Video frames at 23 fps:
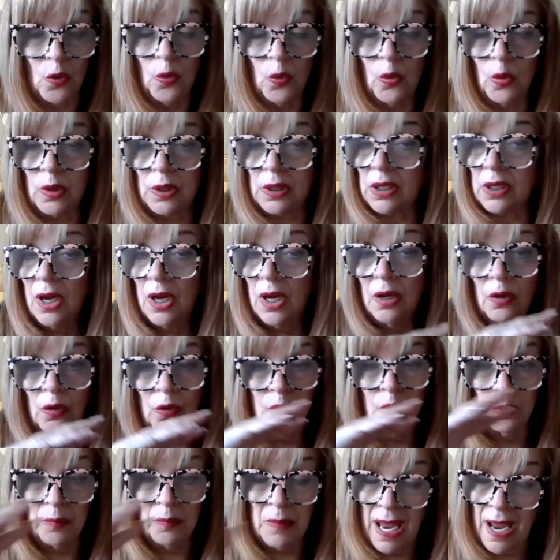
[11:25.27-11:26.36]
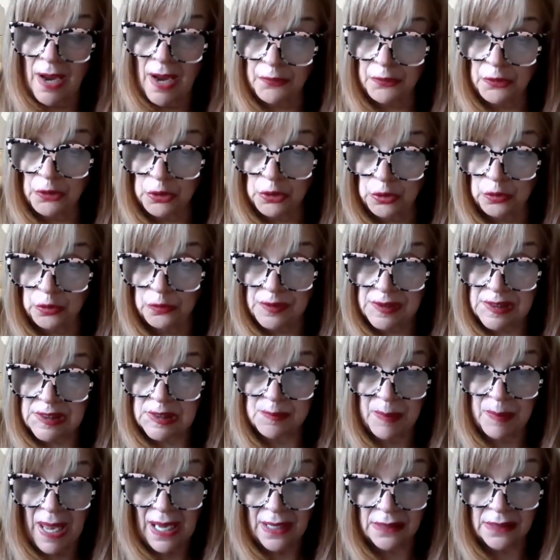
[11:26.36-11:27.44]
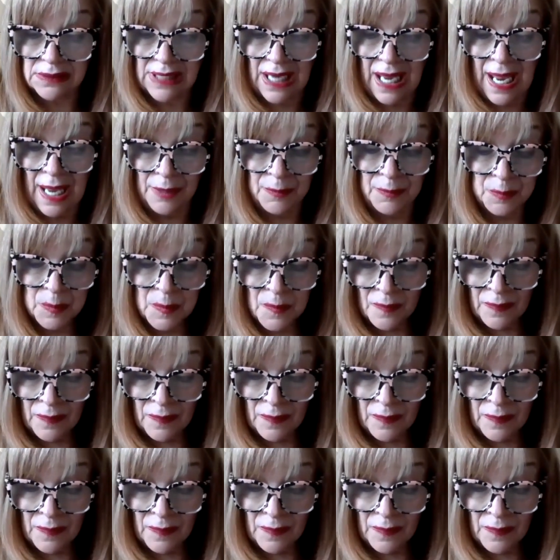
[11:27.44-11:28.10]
or whomever you respect, and